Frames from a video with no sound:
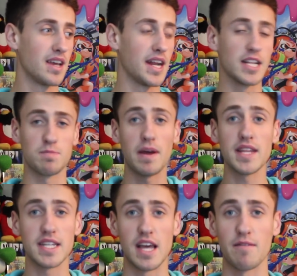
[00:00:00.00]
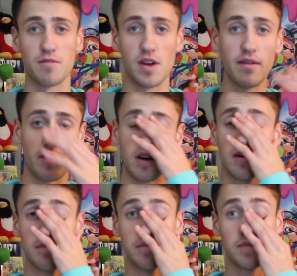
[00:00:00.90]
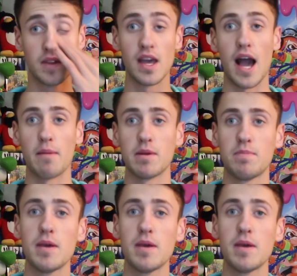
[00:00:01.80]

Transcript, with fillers: and it's been like that forever. I mean,